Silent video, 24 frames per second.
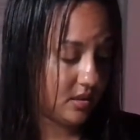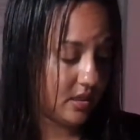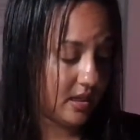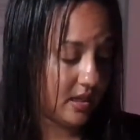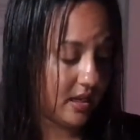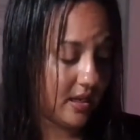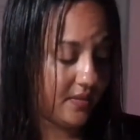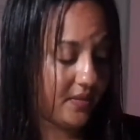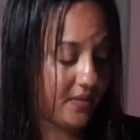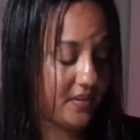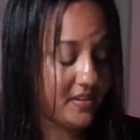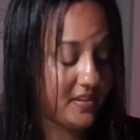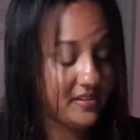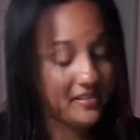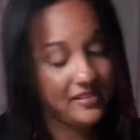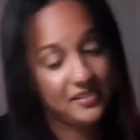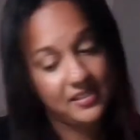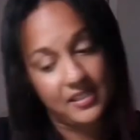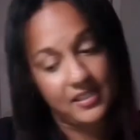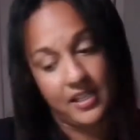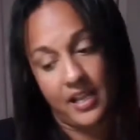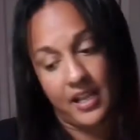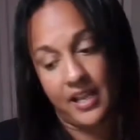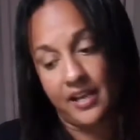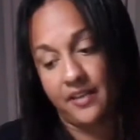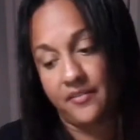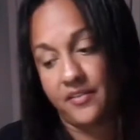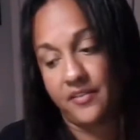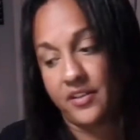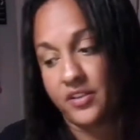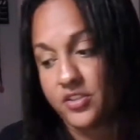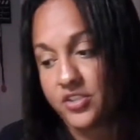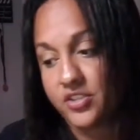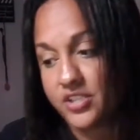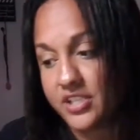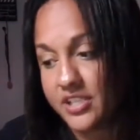this is the kind of
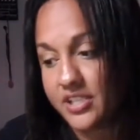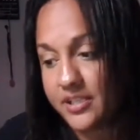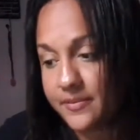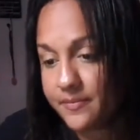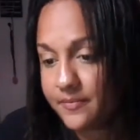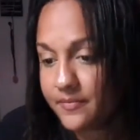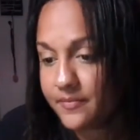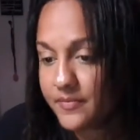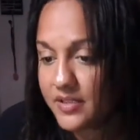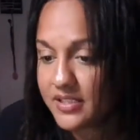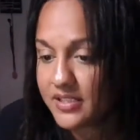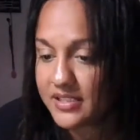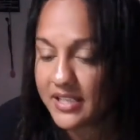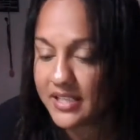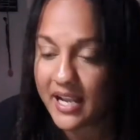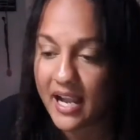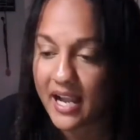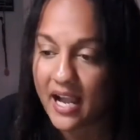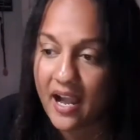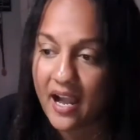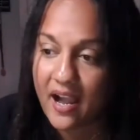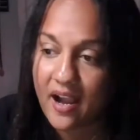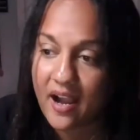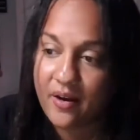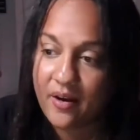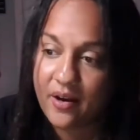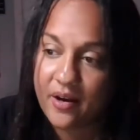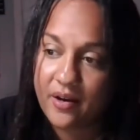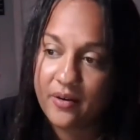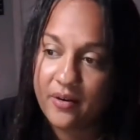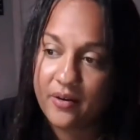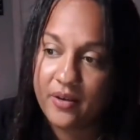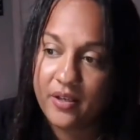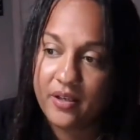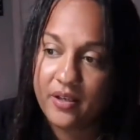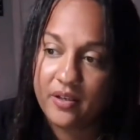energy. It's like,
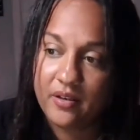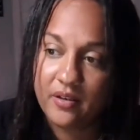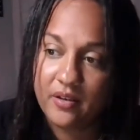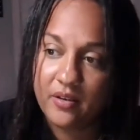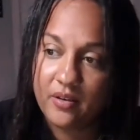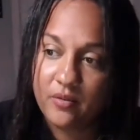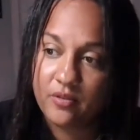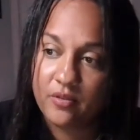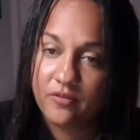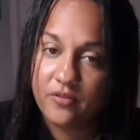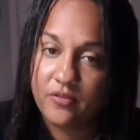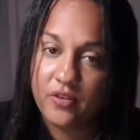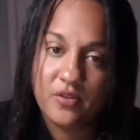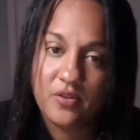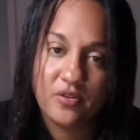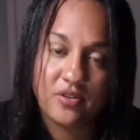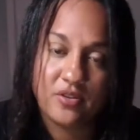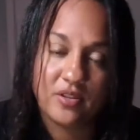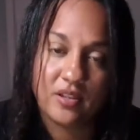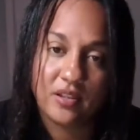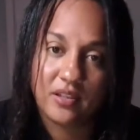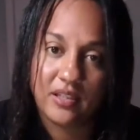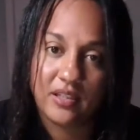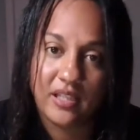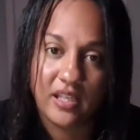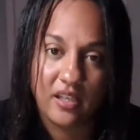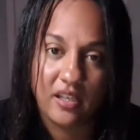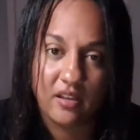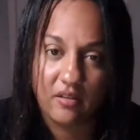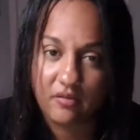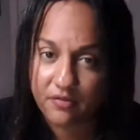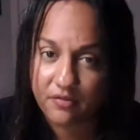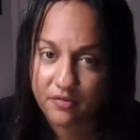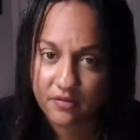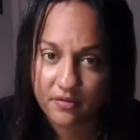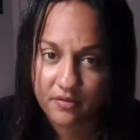I refuse to
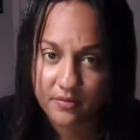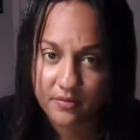leave